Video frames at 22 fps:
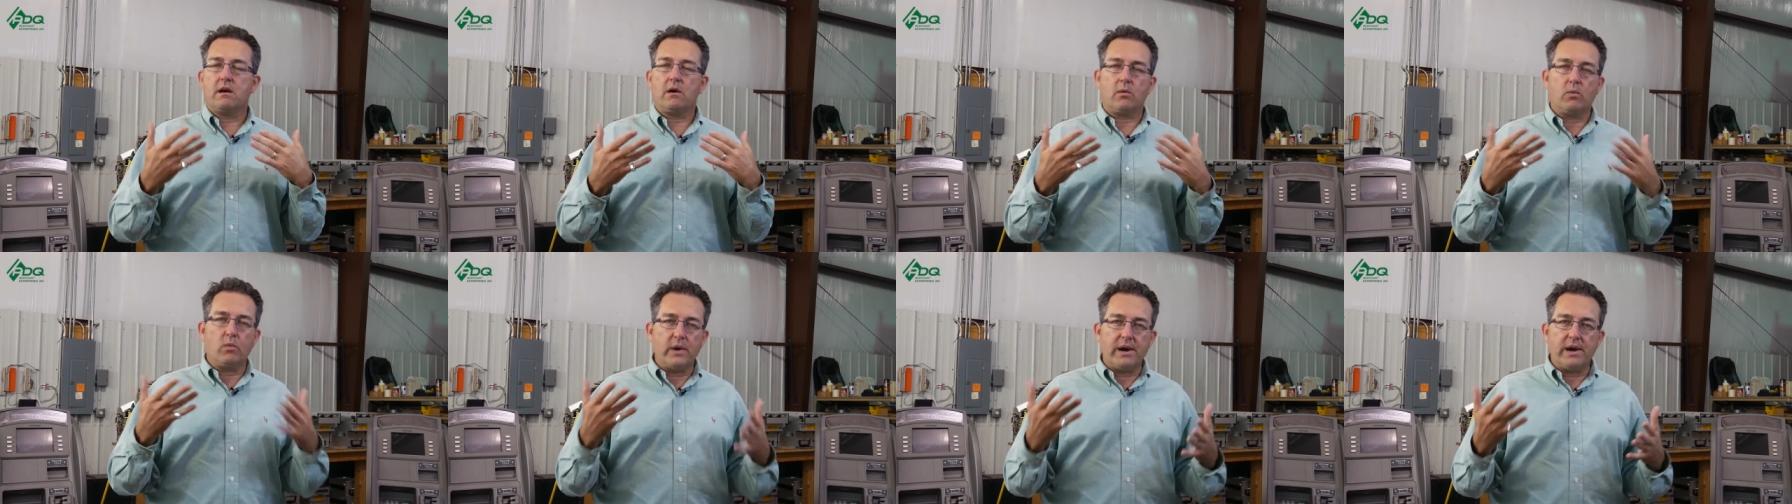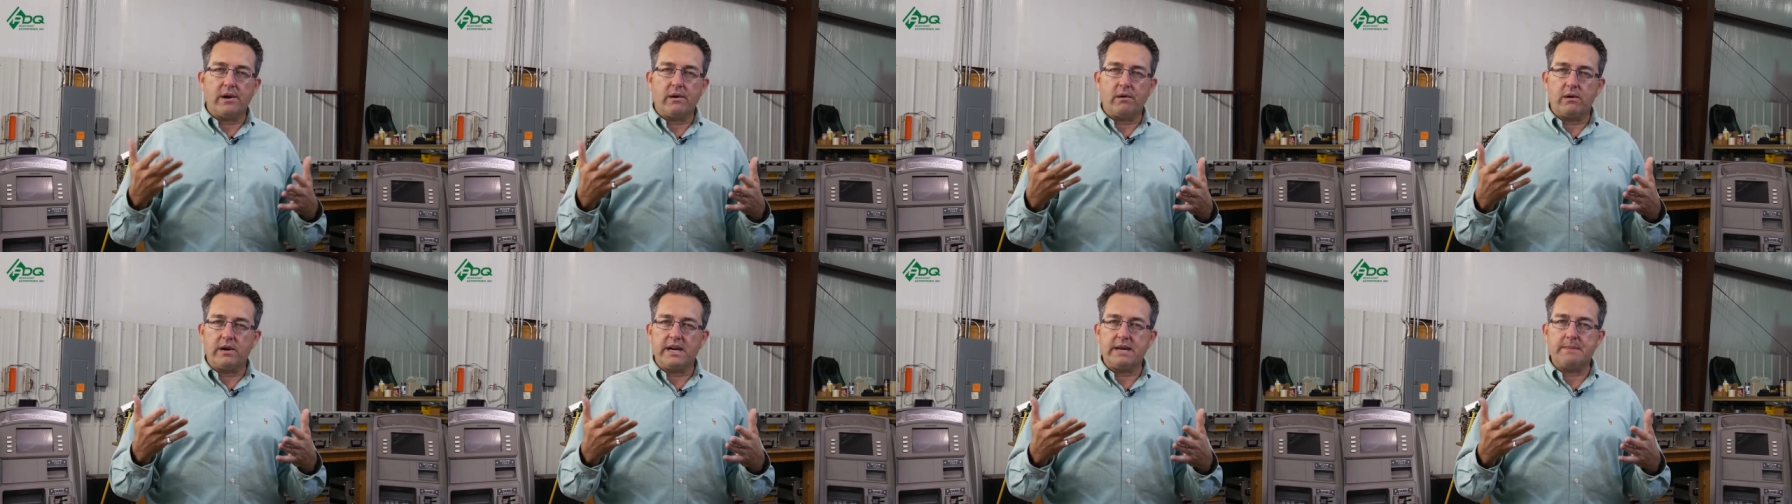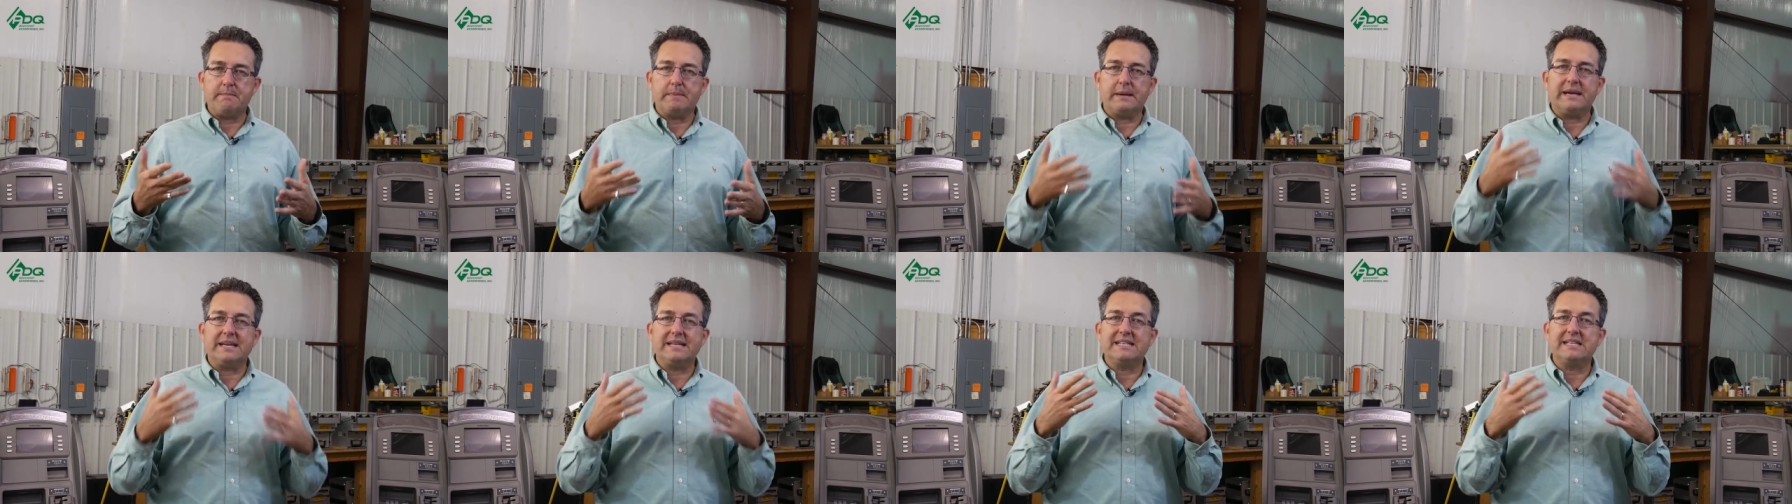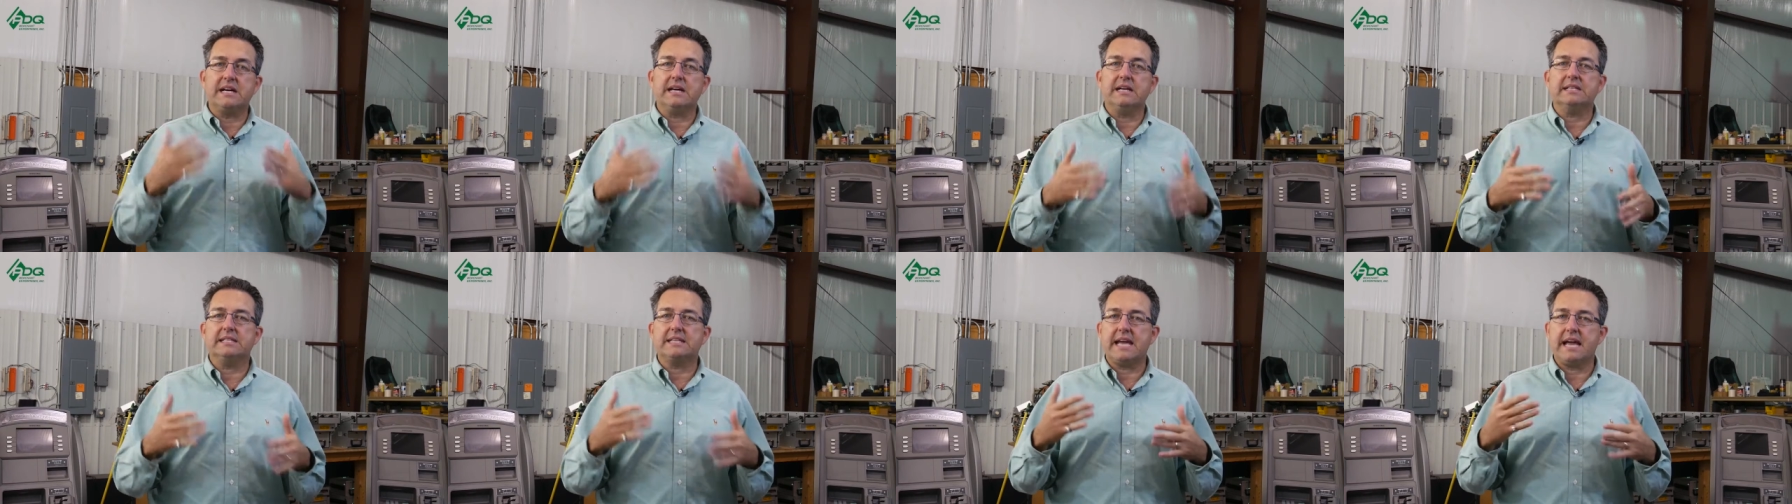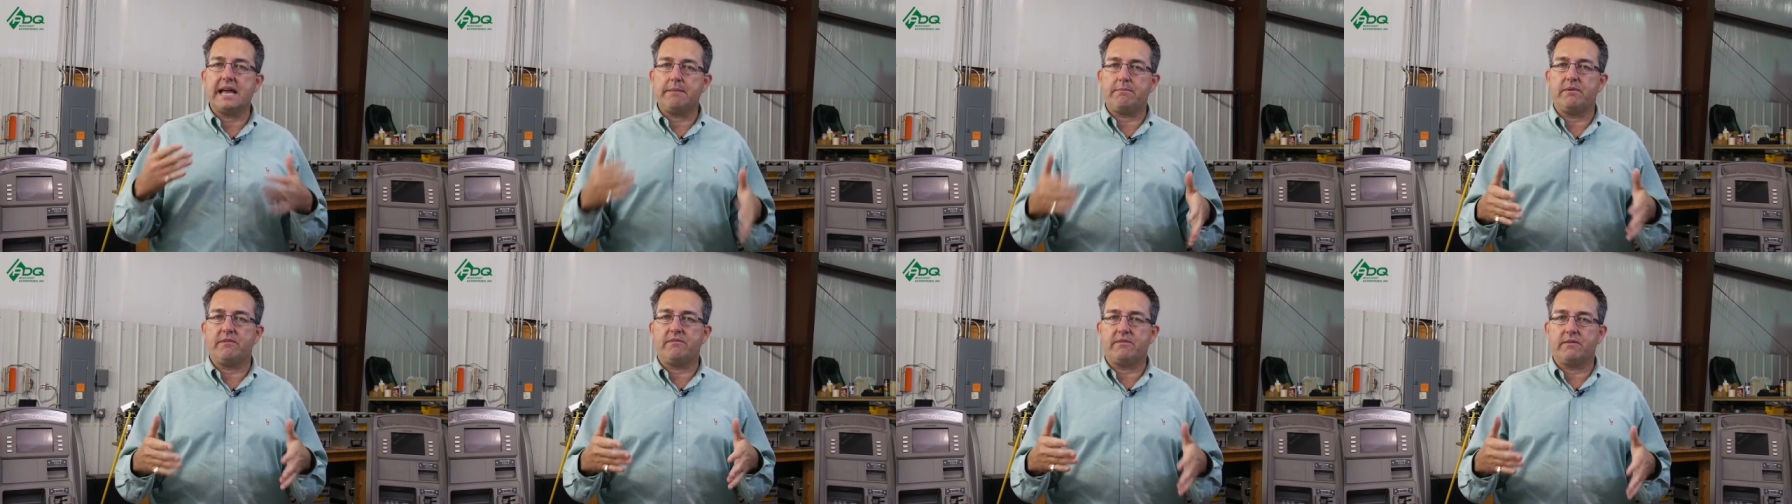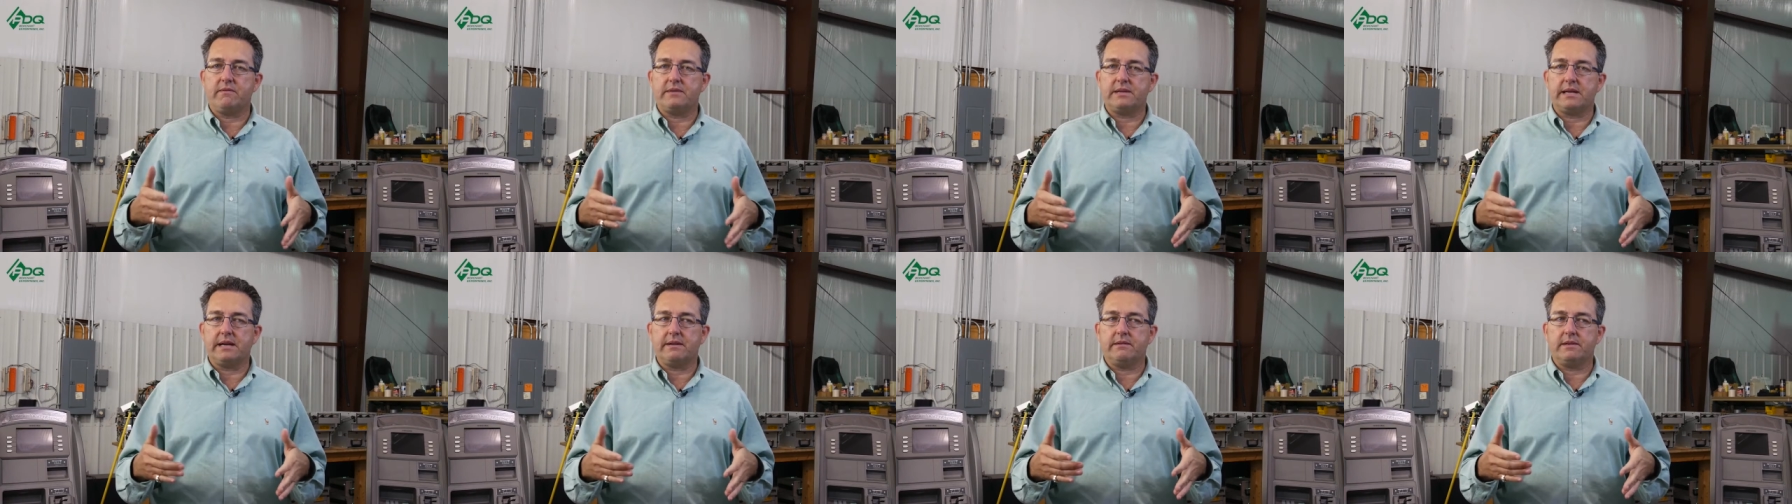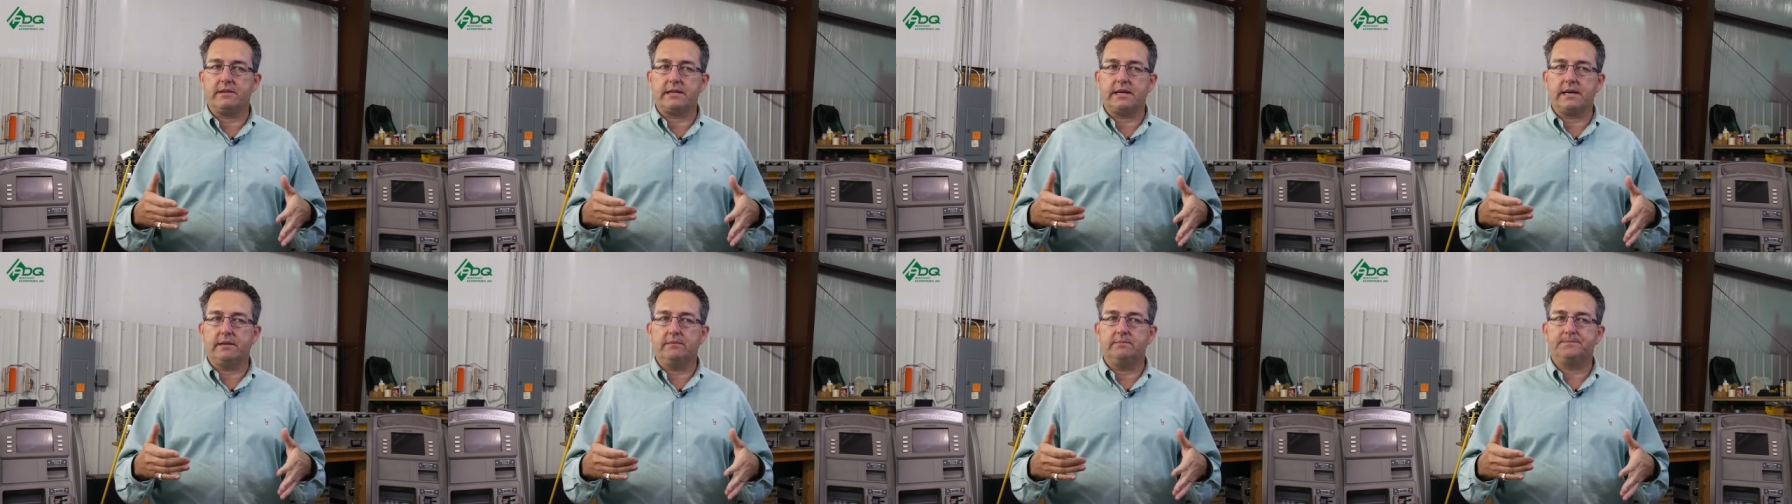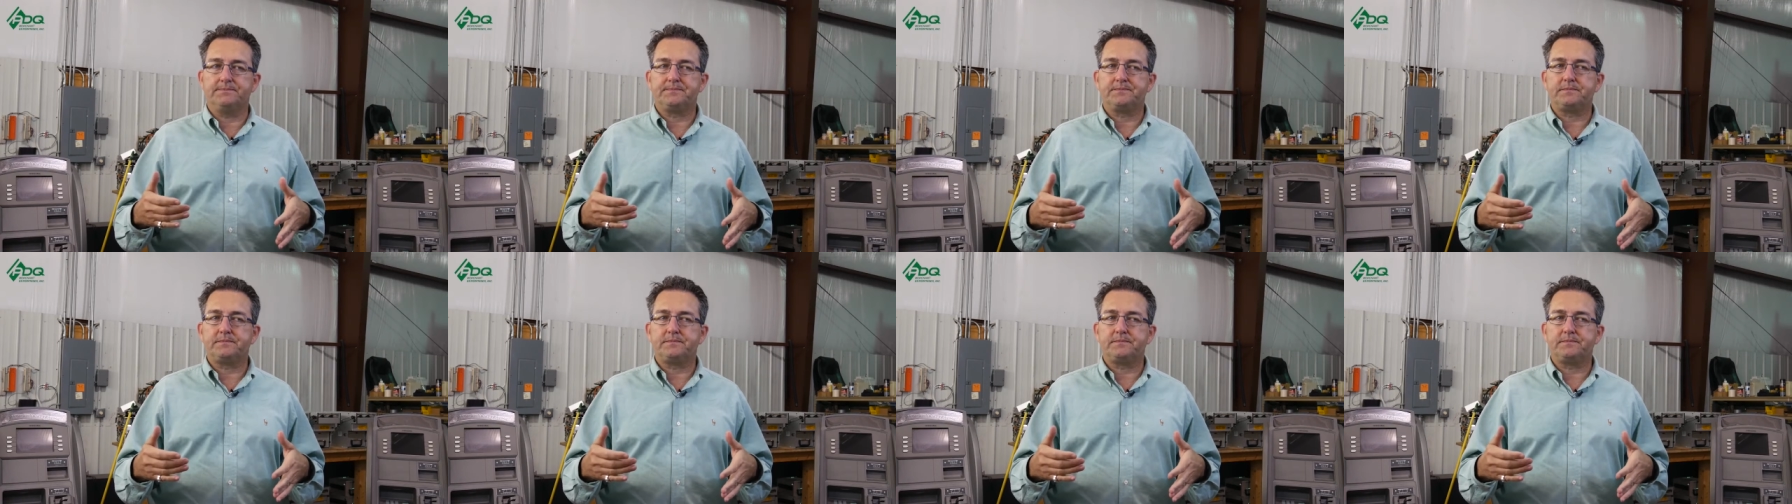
a rarity, but it does happen from time to time.